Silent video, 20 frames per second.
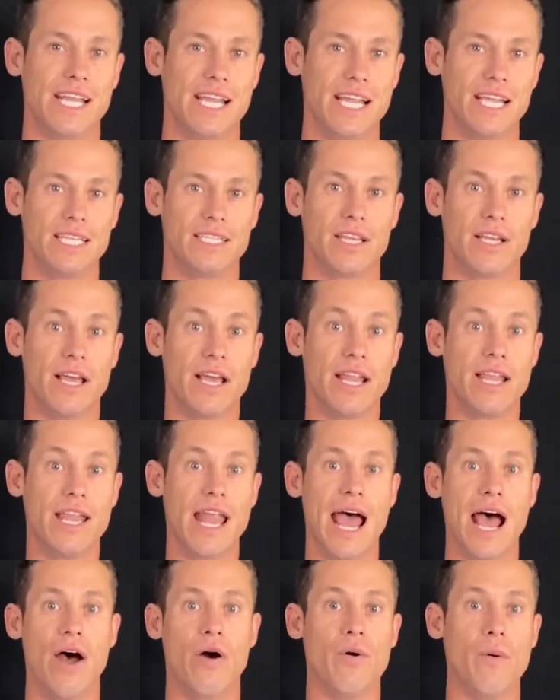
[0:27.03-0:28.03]
is
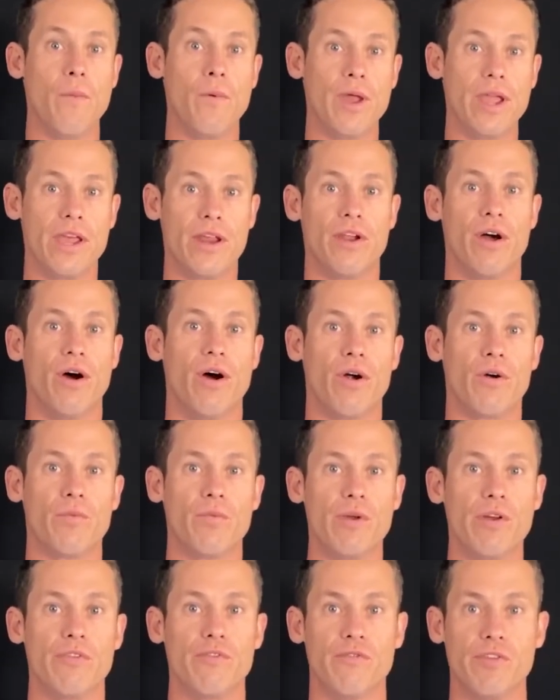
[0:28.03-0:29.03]
now in our
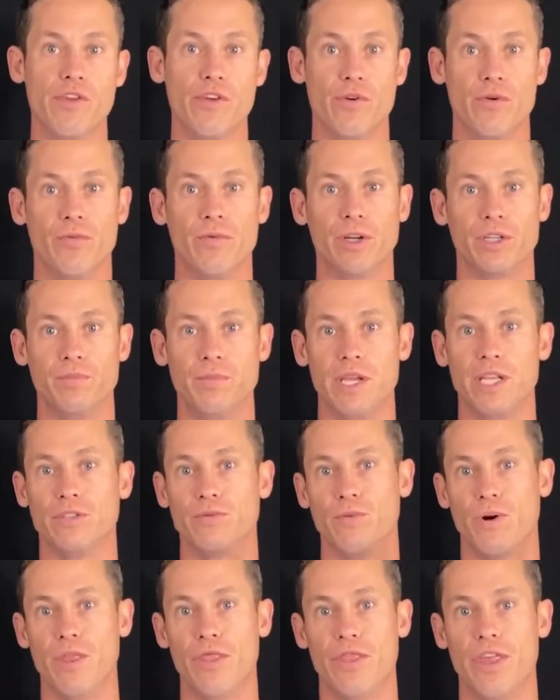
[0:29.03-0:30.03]
rear view, which means
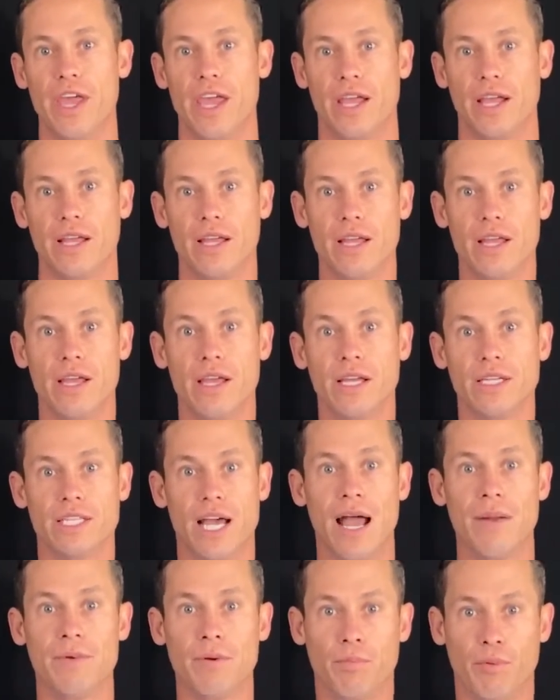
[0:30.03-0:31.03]
one thing:
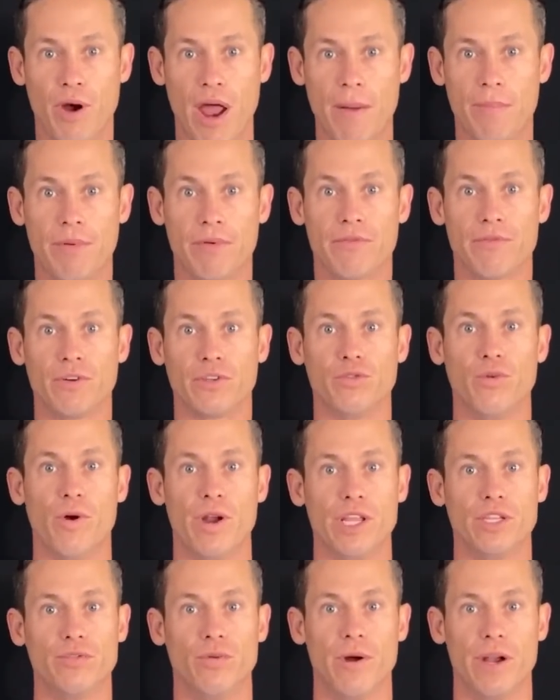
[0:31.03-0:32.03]
time to prep for
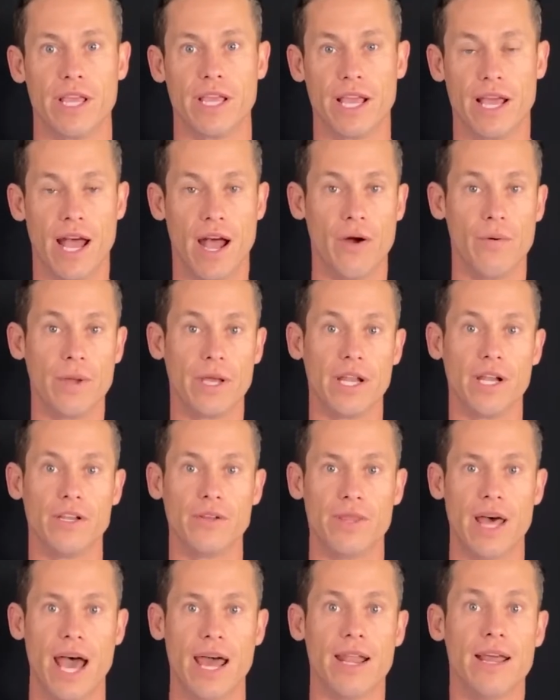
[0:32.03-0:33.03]
2020. How are we going to
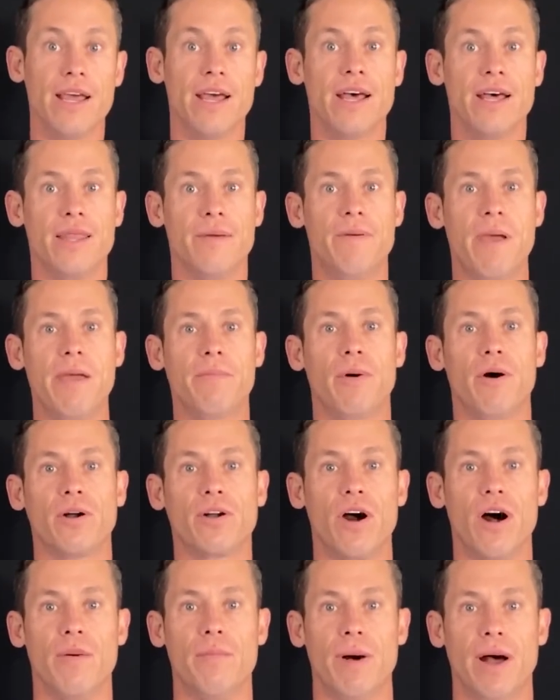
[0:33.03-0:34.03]
do that? The Paintball
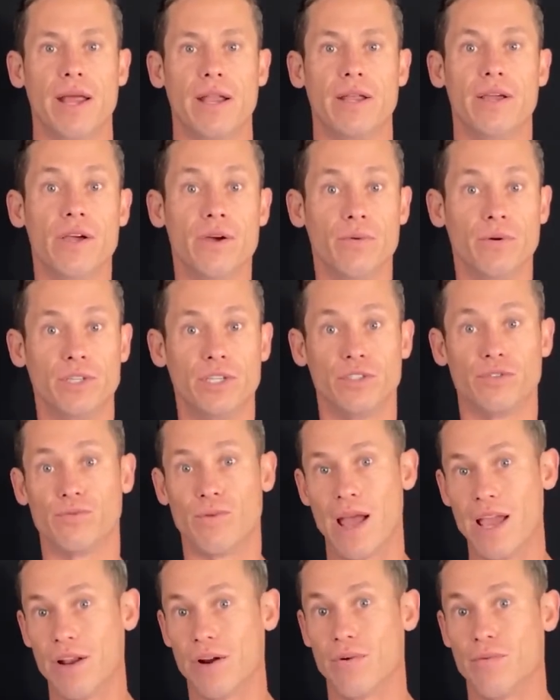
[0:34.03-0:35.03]
Combine, which is
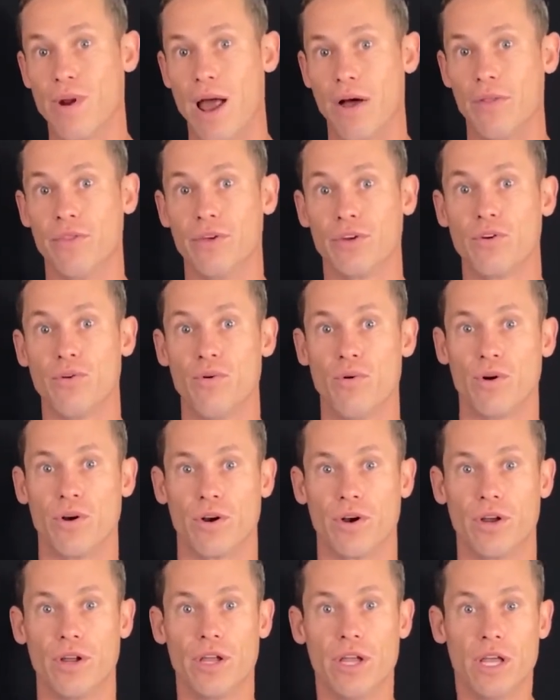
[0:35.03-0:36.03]
right around the
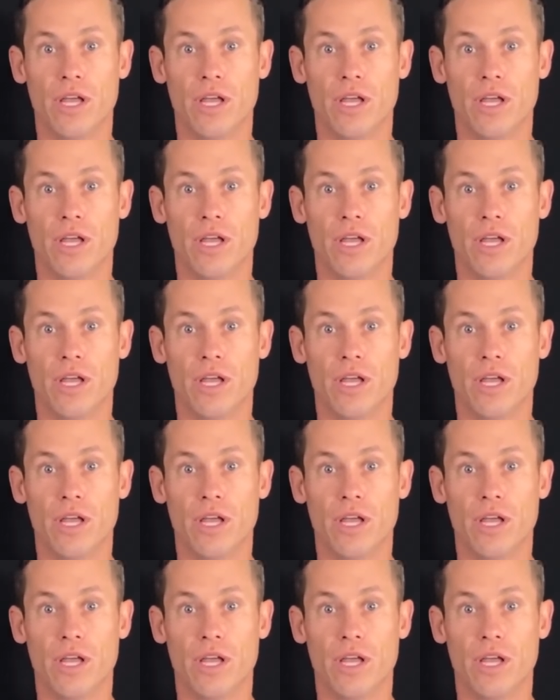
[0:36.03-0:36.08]
corner.